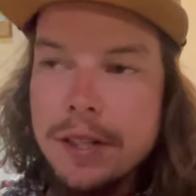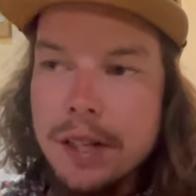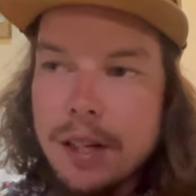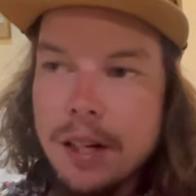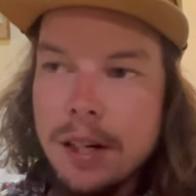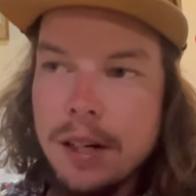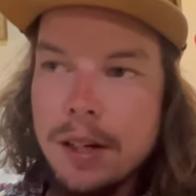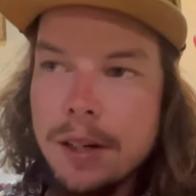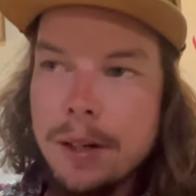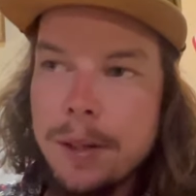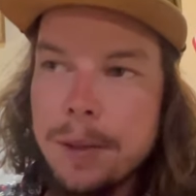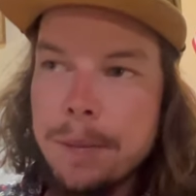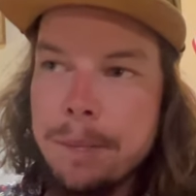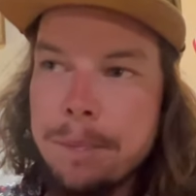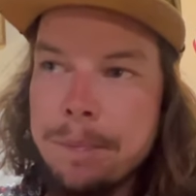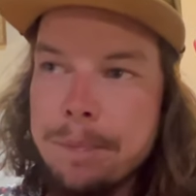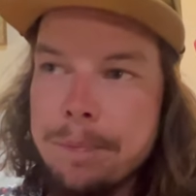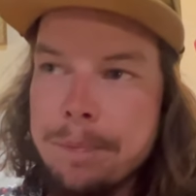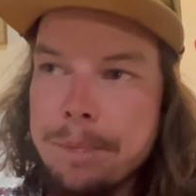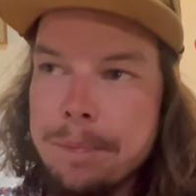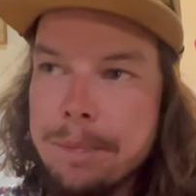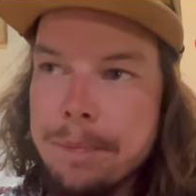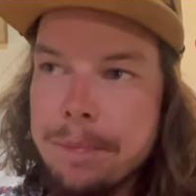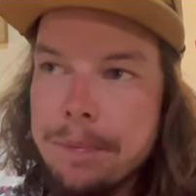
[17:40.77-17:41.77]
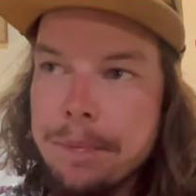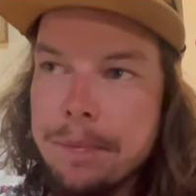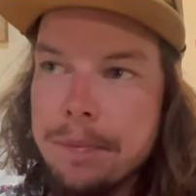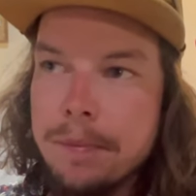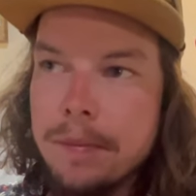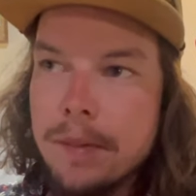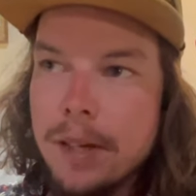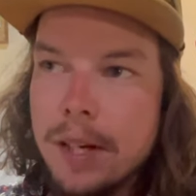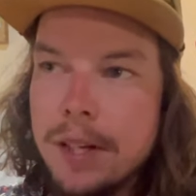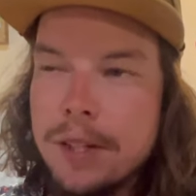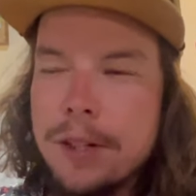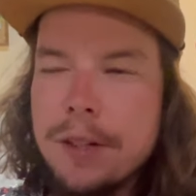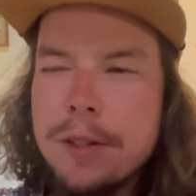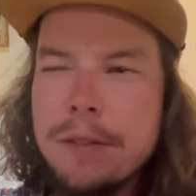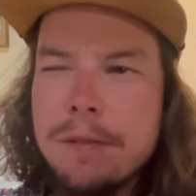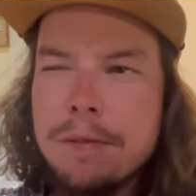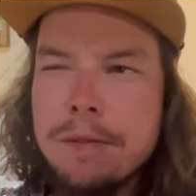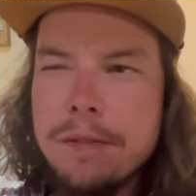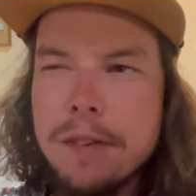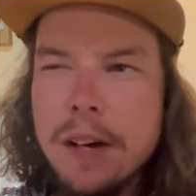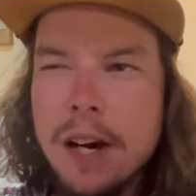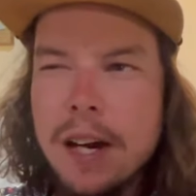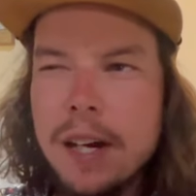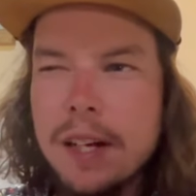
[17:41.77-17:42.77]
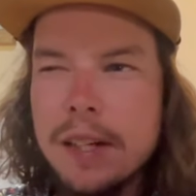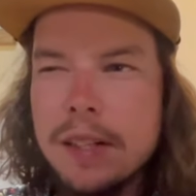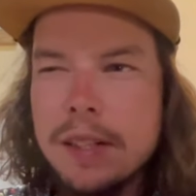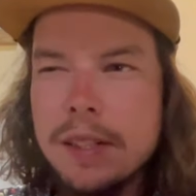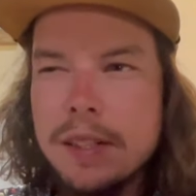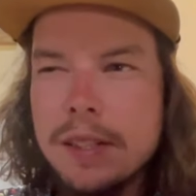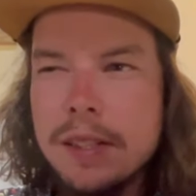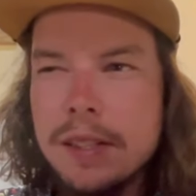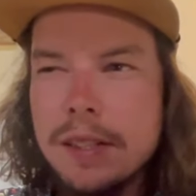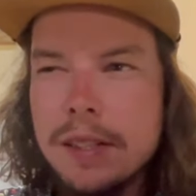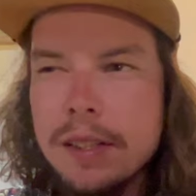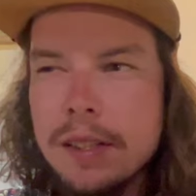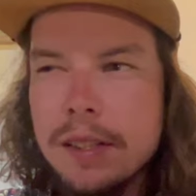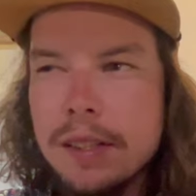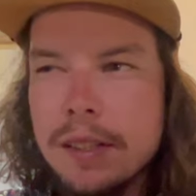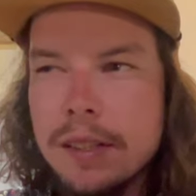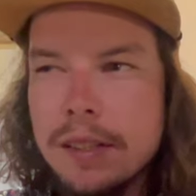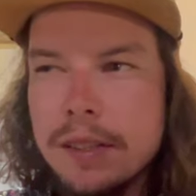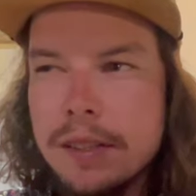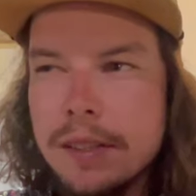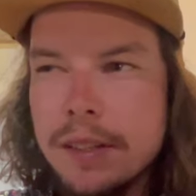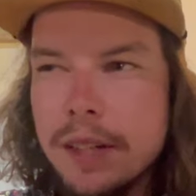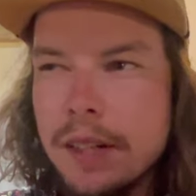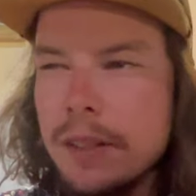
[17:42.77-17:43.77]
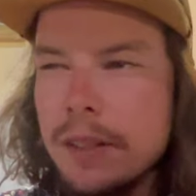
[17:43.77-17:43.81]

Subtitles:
And you can find their